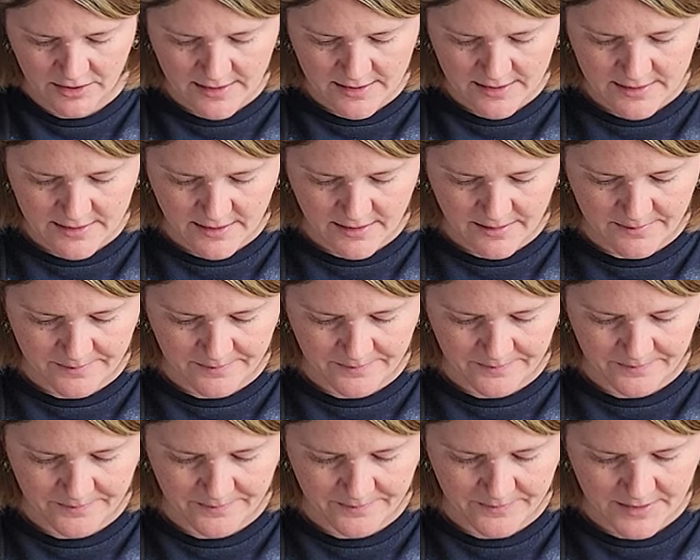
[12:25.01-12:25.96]

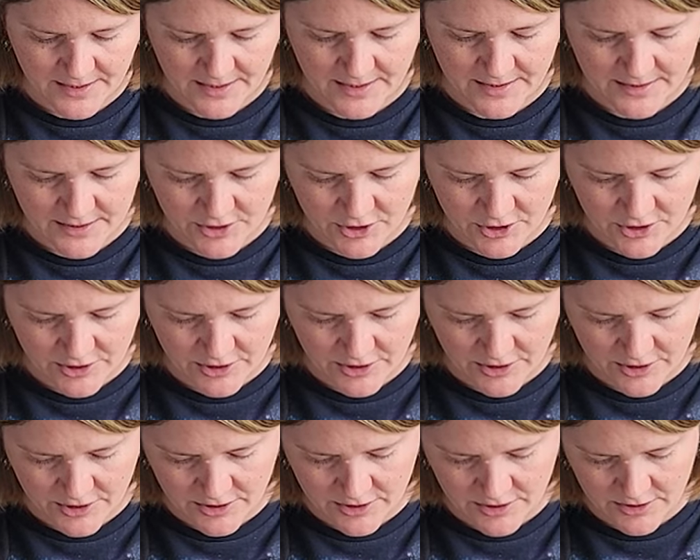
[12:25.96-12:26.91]
some
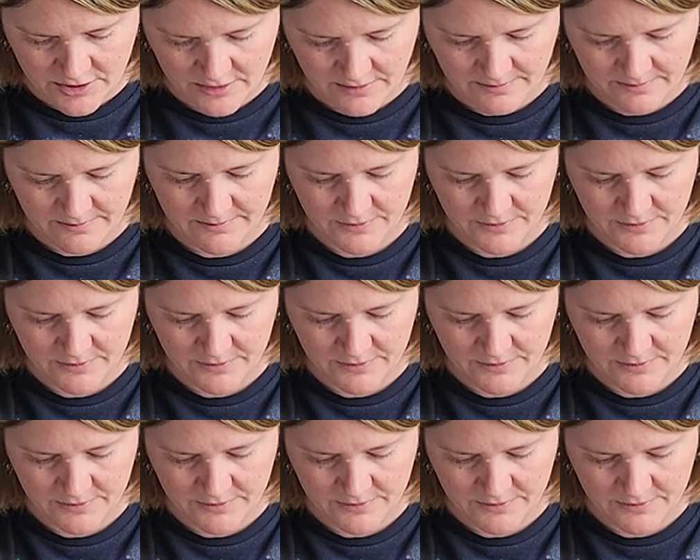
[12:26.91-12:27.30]
conditioner,